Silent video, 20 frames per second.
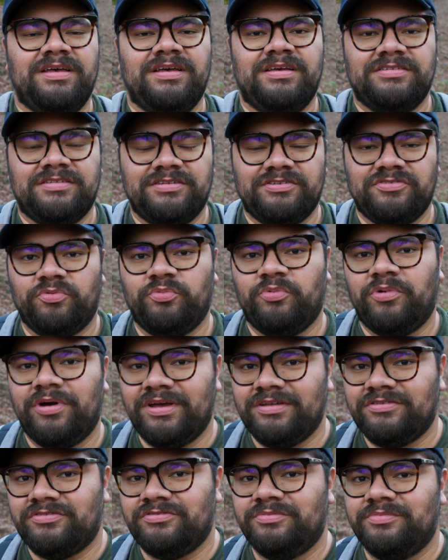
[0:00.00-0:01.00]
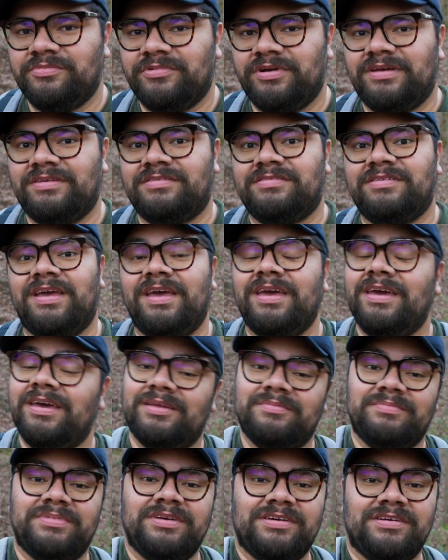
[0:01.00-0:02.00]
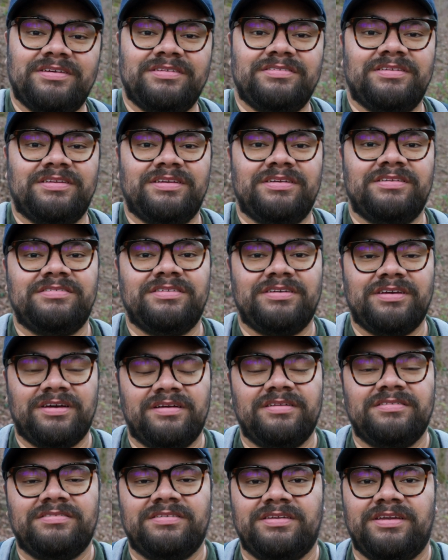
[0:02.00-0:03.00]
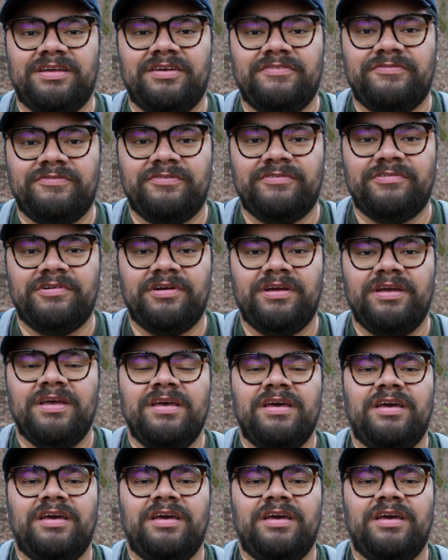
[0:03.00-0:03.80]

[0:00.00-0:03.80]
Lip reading: such a wide zoom range, and because it is a constant f4,